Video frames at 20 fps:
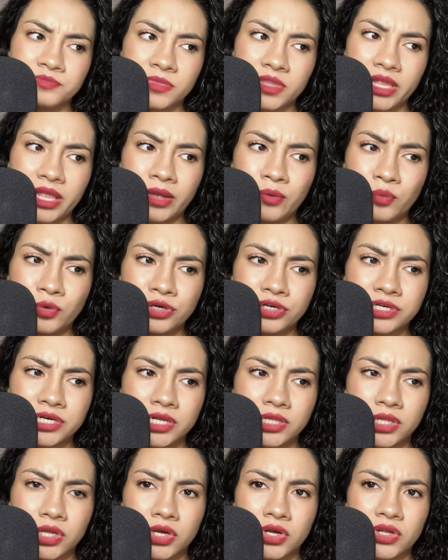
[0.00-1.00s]
I wonder how
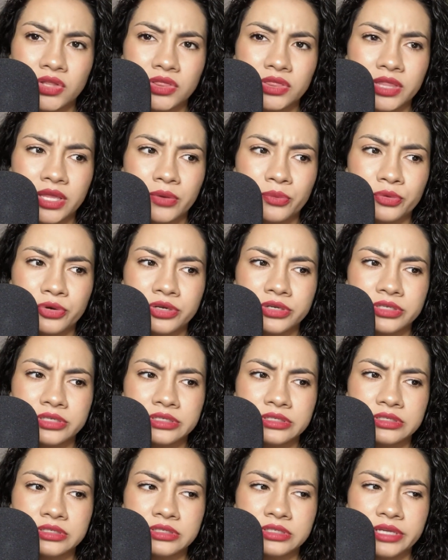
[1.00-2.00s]
long they were
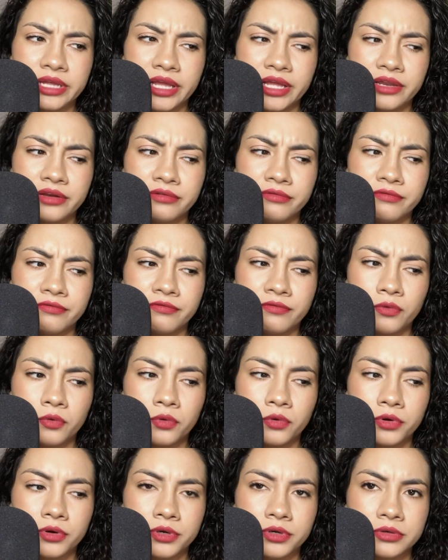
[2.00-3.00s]
dead for
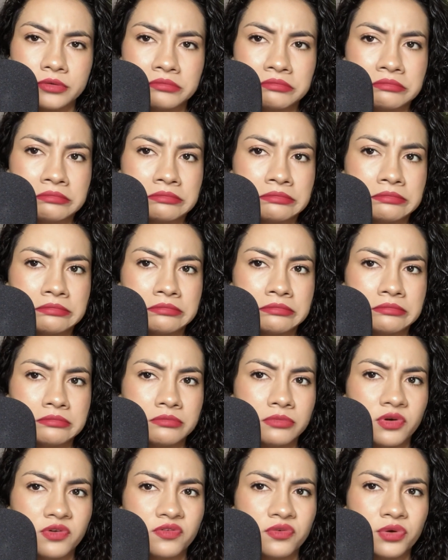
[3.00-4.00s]

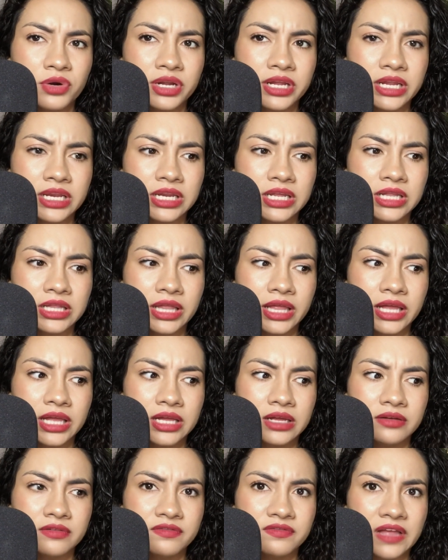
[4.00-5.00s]
before getting
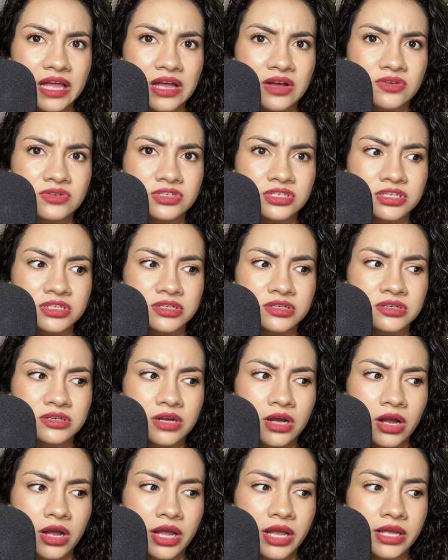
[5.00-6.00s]
found,
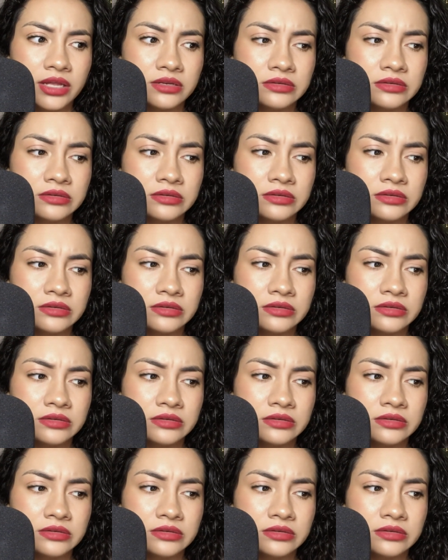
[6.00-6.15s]
caught.